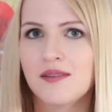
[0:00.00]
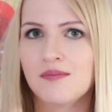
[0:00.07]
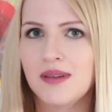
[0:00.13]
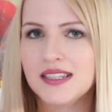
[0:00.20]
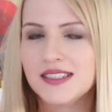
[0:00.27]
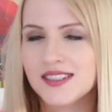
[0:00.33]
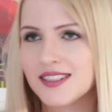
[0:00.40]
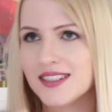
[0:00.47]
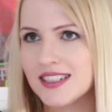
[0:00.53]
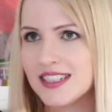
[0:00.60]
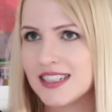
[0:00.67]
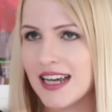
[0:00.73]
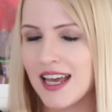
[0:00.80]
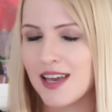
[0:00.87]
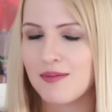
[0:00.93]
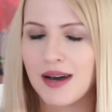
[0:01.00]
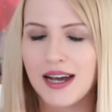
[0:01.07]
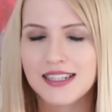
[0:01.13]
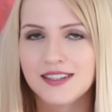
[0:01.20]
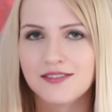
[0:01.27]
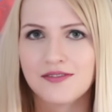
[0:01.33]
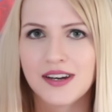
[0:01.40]
but it's just a shame
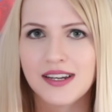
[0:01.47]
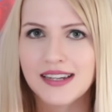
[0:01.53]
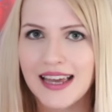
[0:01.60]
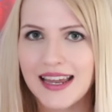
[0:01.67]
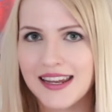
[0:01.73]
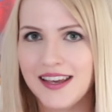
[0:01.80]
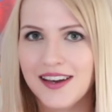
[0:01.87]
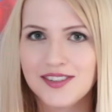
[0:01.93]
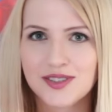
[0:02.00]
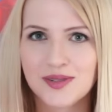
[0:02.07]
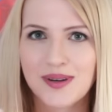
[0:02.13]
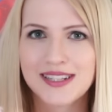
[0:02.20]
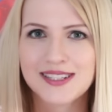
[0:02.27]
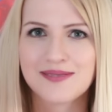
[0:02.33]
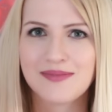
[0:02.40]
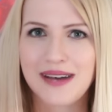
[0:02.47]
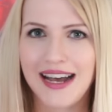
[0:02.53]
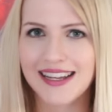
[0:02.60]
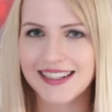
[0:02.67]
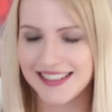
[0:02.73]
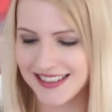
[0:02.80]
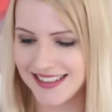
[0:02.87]
I didn't find any underwear to
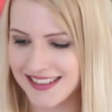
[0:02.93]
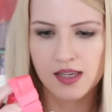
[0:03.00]
match.